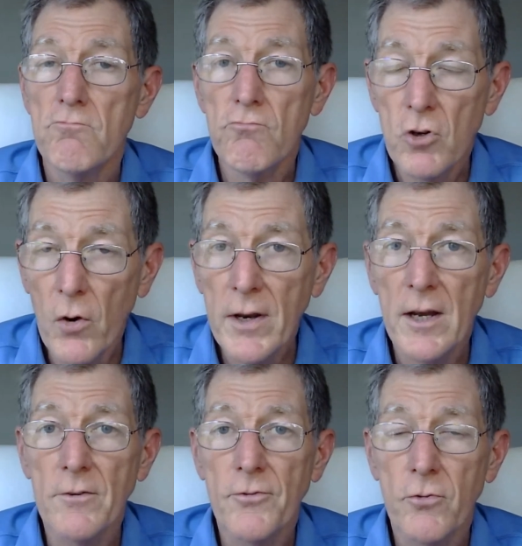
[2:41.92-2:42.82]
current
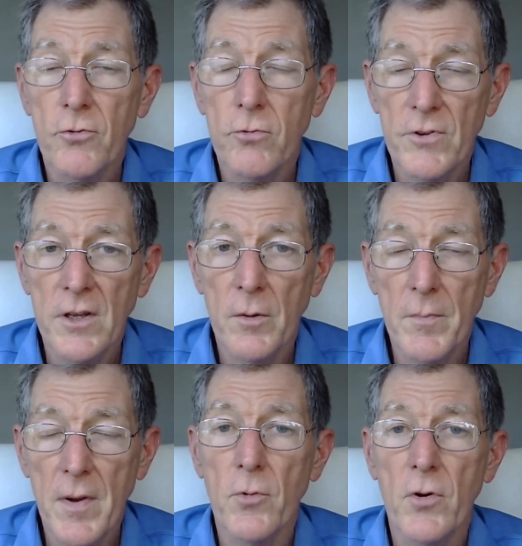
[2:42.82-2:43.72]
enough in your
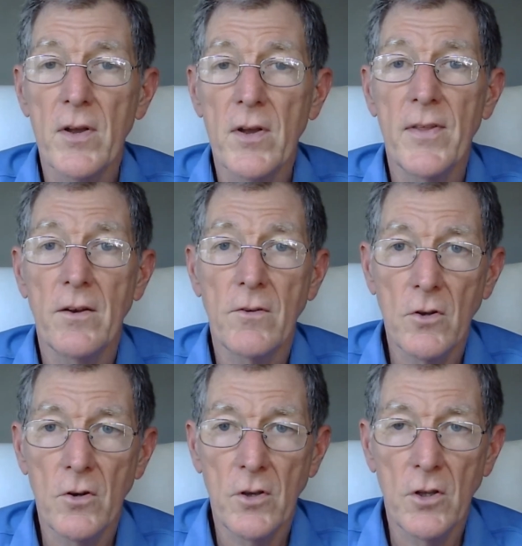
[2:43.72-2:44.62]
memory that
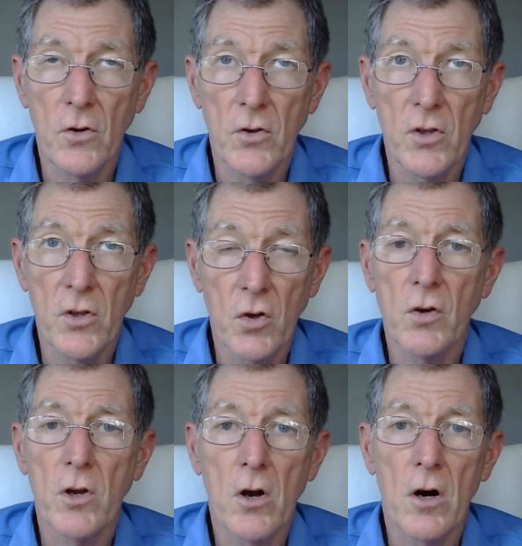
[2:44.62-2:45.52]
you can
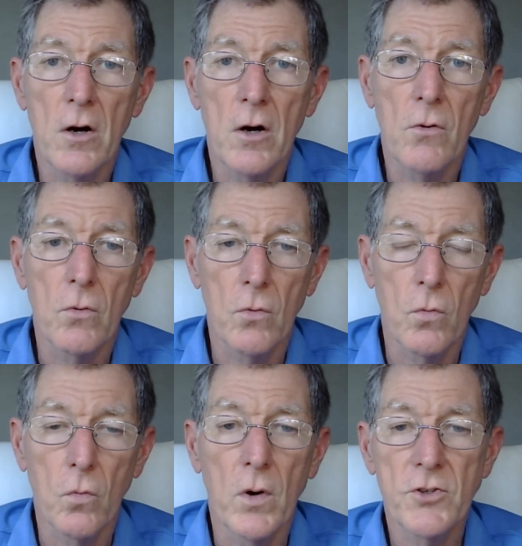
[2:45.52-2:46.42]
recall
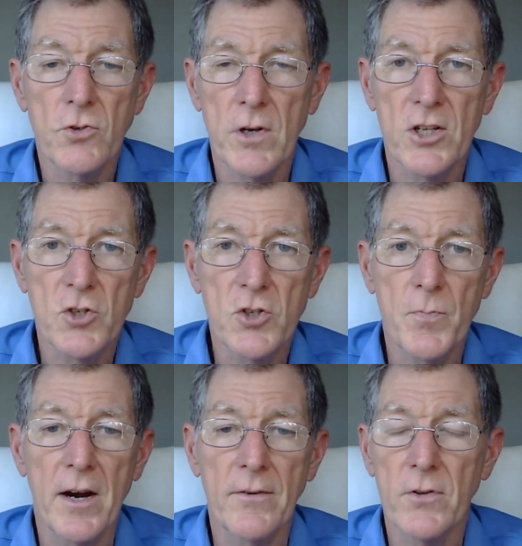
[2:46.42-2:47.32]
what
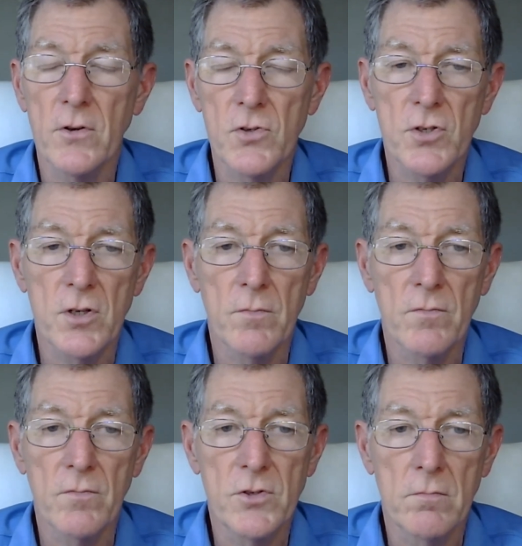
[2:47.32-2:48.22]
transpired if there's
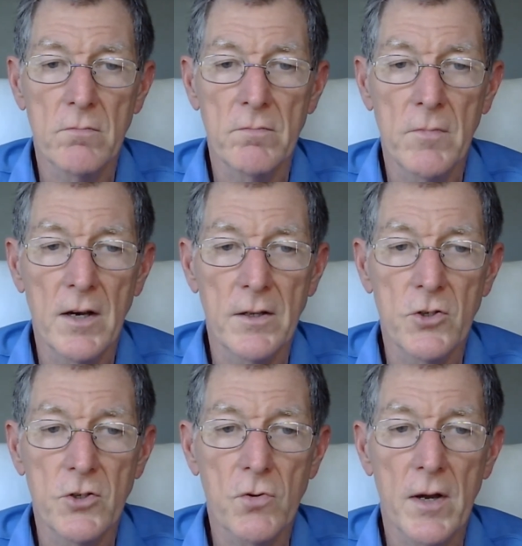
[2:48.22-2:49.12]
some
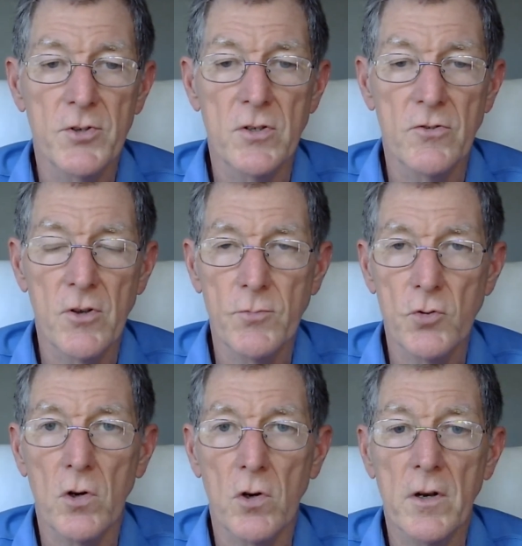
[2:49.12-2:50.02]
discrepancies of some
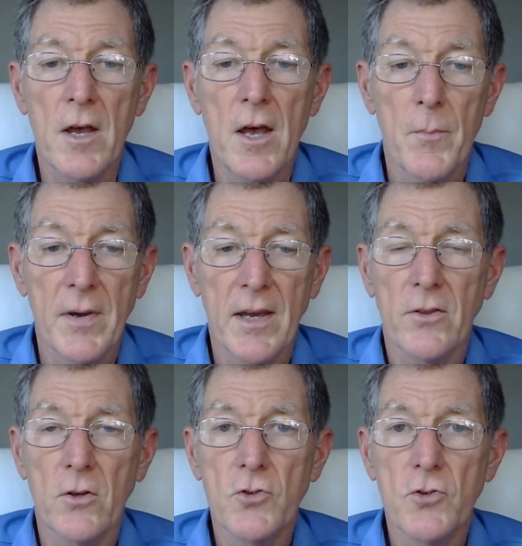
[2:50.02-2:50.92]
sort. But
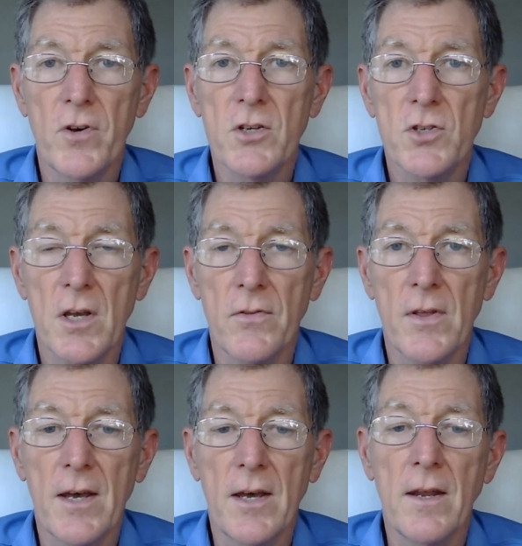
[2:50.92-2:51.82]
get those fixed, and
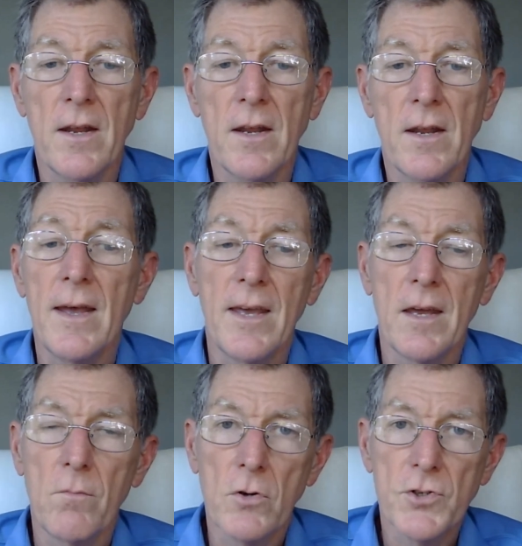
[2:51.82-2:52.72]
then
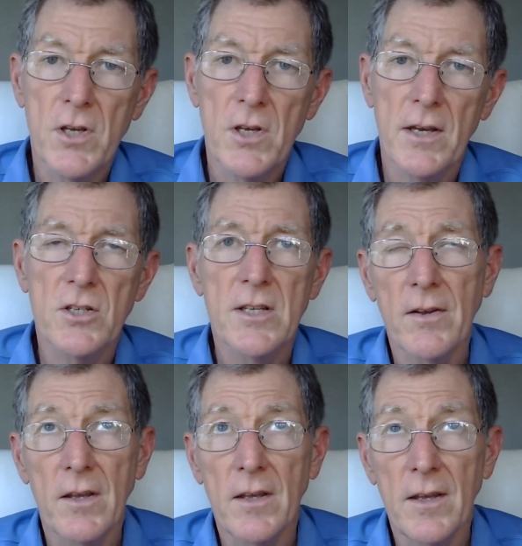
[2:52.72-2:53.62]
in most cases,
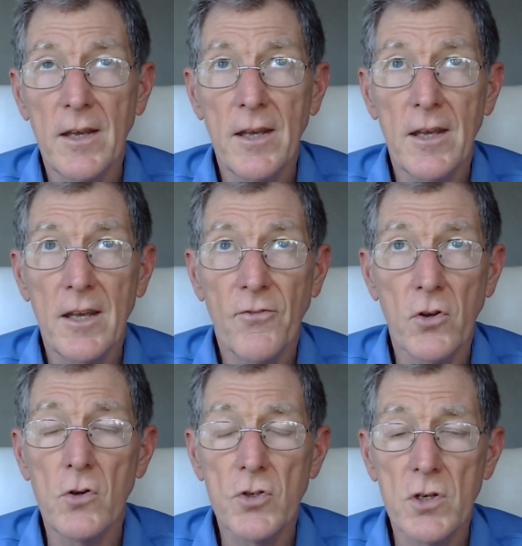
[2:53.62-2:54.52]
now if you're
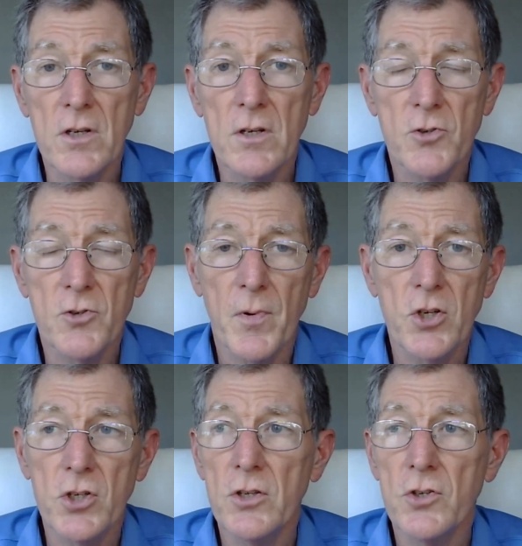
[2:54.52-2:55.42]
using
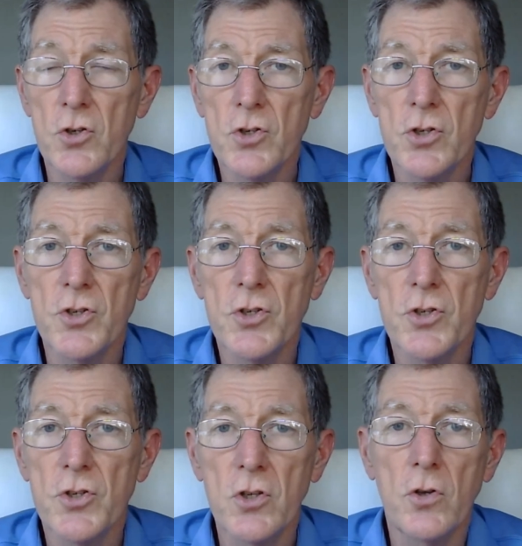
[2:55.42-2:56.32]
spreadsheets, you should
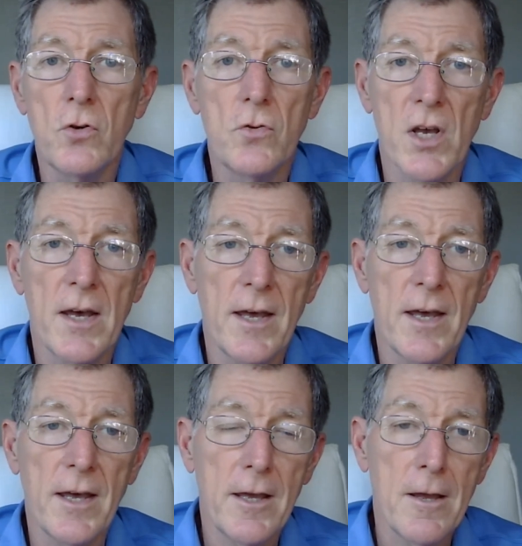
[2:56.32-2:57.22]
still use
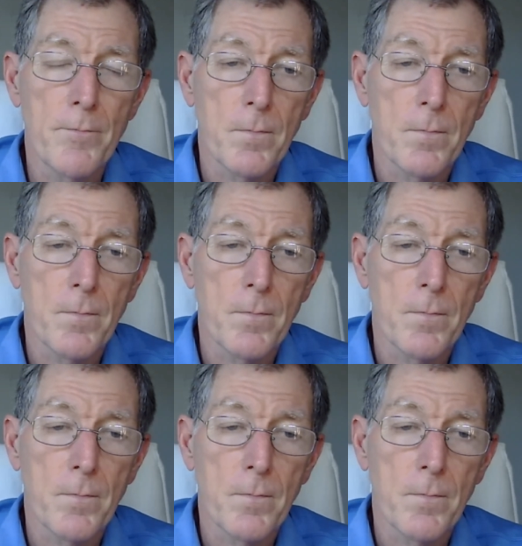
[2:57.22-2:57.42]
you